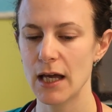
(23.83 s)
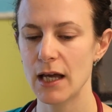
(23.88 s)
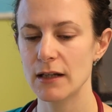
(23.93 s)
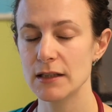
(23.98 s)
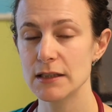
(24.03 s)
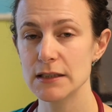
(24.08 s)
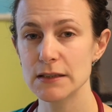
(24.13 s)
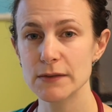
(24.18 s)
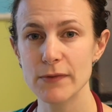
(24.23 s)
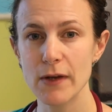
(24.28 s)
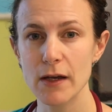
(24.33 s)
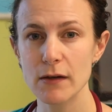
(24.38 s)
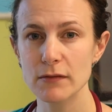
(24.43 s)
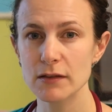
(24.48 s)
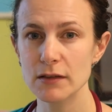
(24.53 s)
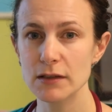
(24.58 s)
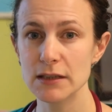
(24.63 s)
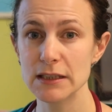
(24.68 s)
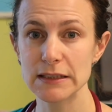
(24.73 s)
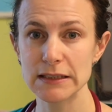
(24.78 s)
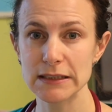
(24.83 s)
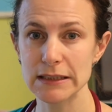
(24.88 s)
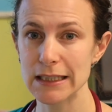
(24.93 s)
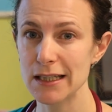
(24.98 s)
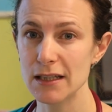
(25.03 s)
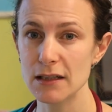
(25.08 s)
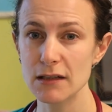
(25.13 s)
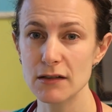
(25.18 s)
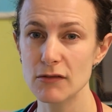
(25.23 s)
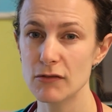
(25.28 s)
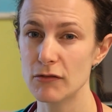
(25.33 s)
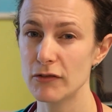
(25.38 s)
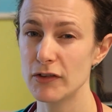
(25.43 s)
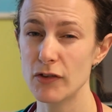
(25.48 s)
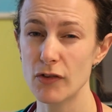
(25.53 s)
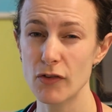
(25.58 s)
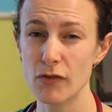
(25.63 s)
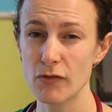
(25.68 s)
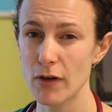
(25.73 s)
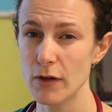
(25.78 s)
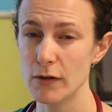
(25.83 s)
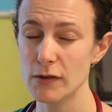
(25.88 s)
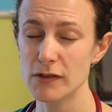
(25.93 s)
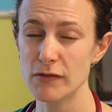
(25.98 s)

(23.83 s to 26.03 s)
and it's found in the skin or in the throat